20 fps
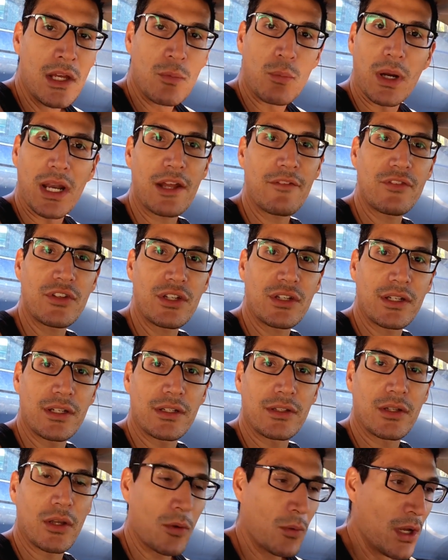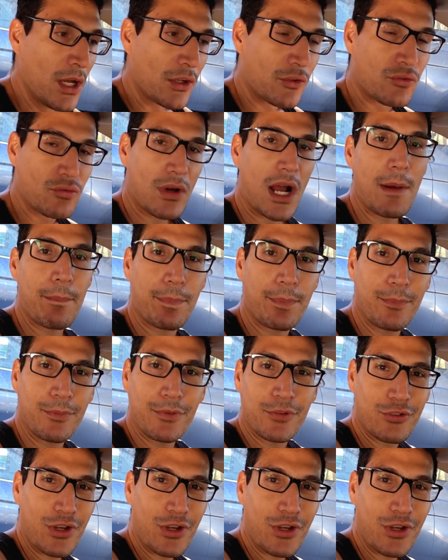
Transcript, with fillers: whatever you're going to do, drop